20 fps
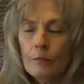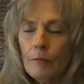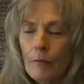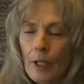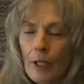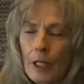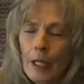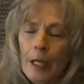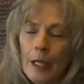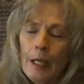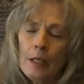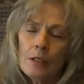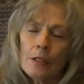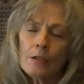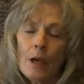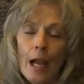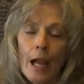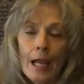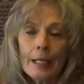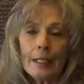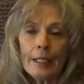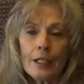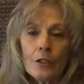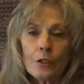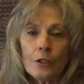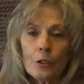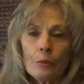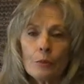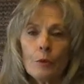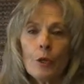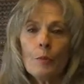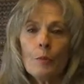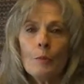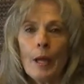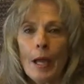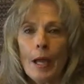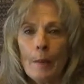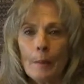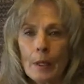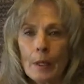Okay, so I need your
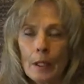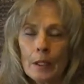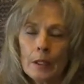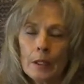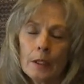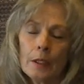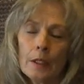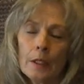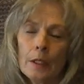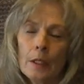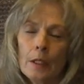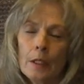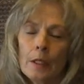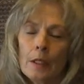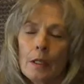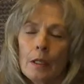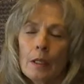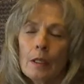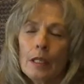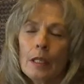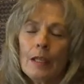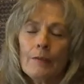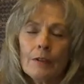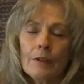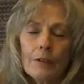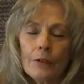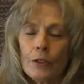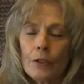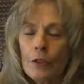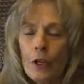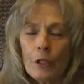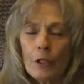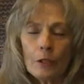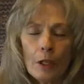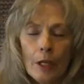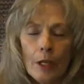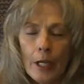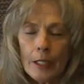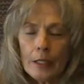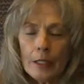roadmap. Even if you're
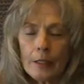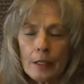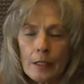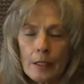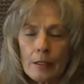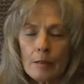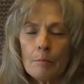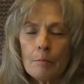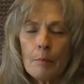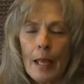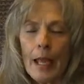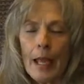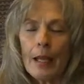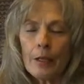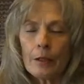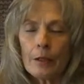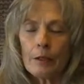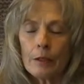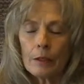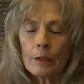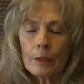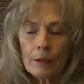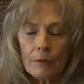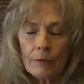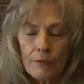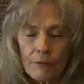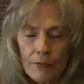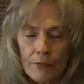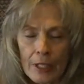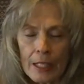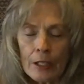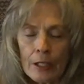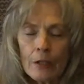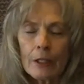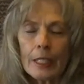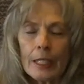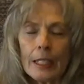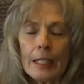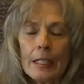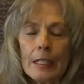online, it doesn't matter. Feel
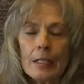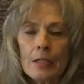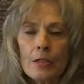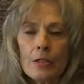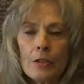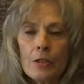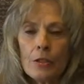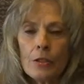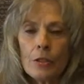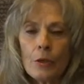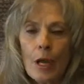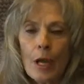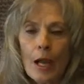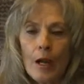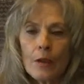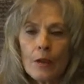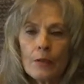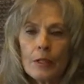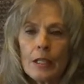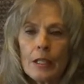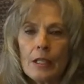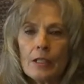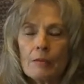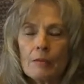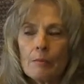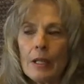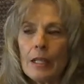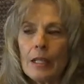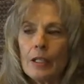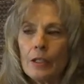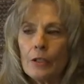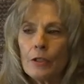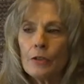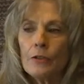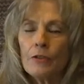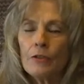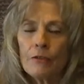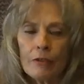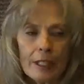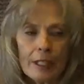into how things make you
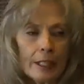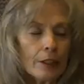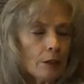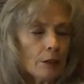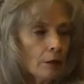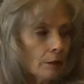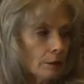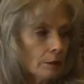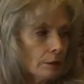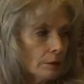feel.